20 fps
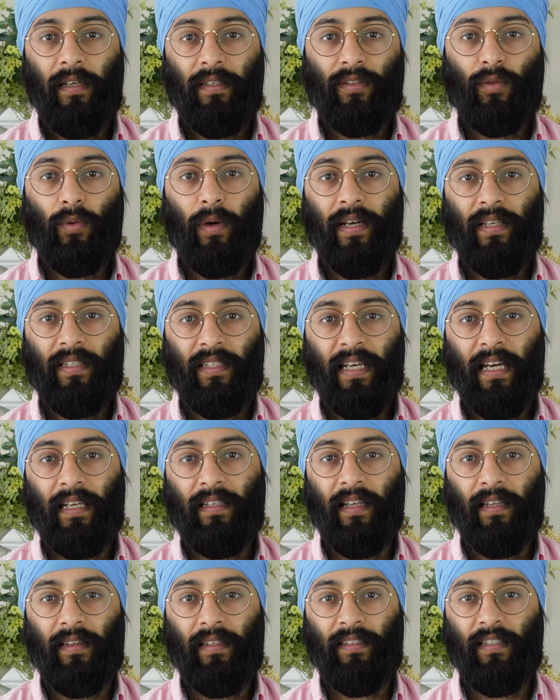it's quite sad
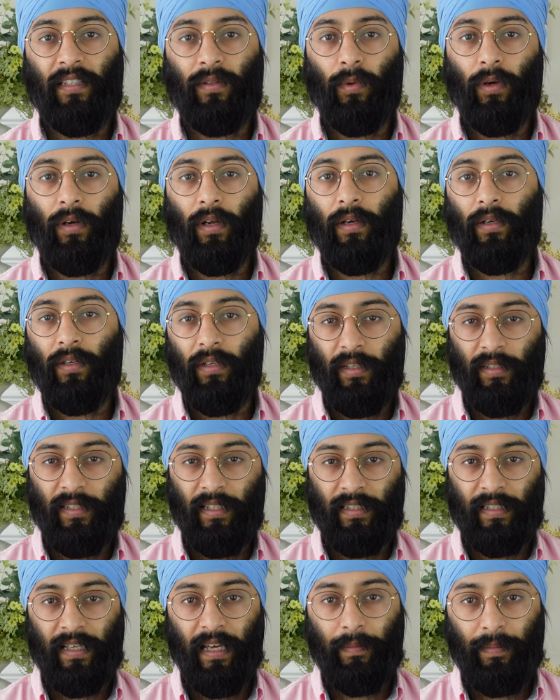that this is what our
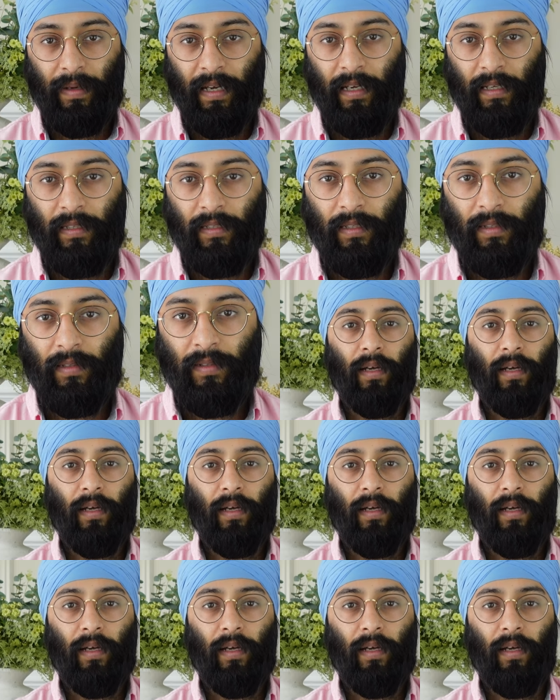nurses get paid.